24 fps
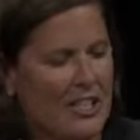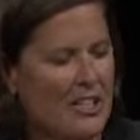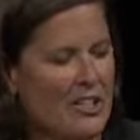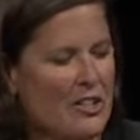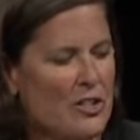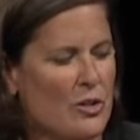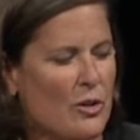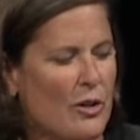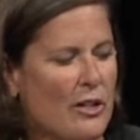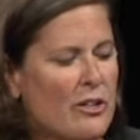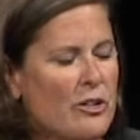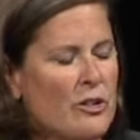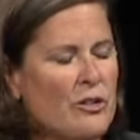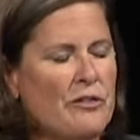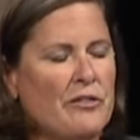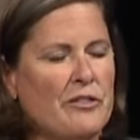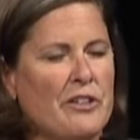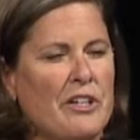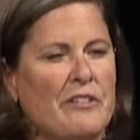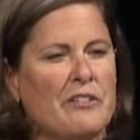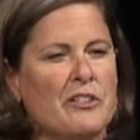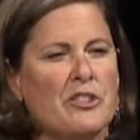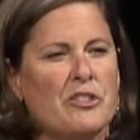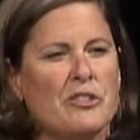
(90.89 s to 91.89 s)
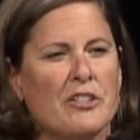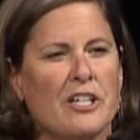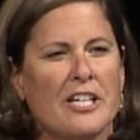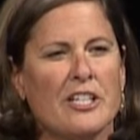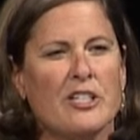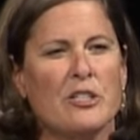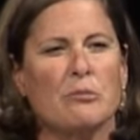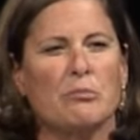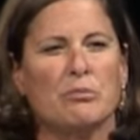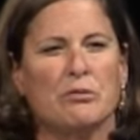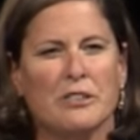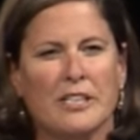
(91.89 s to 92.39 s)
So I don't know if you ever
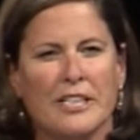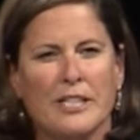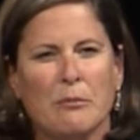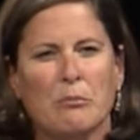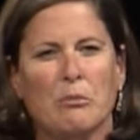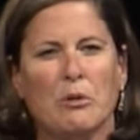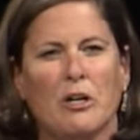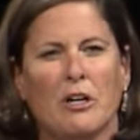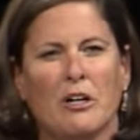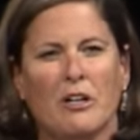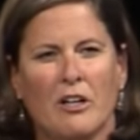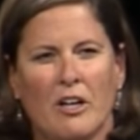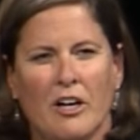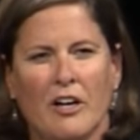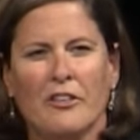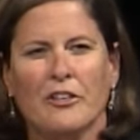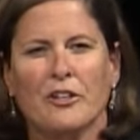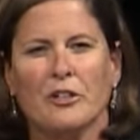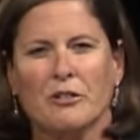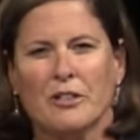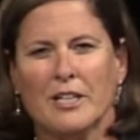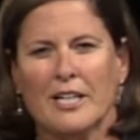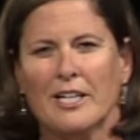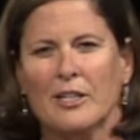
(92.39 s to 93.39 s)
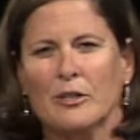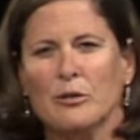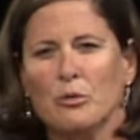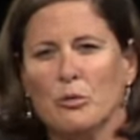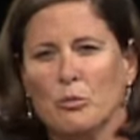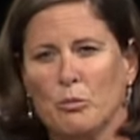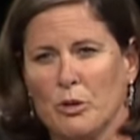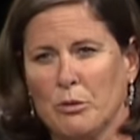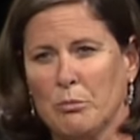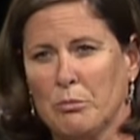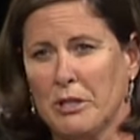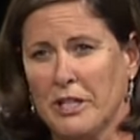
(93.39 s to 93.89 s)
tried to play a ball on the
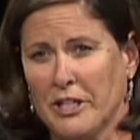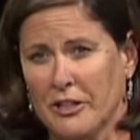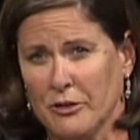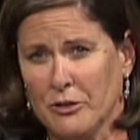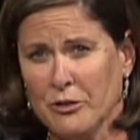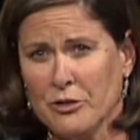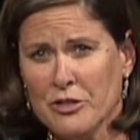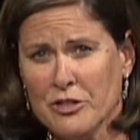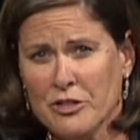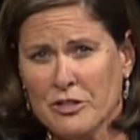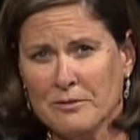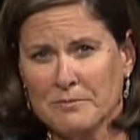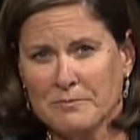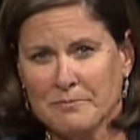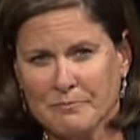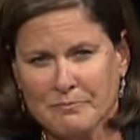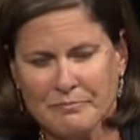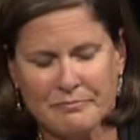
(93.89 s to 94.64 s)
ground with puddles.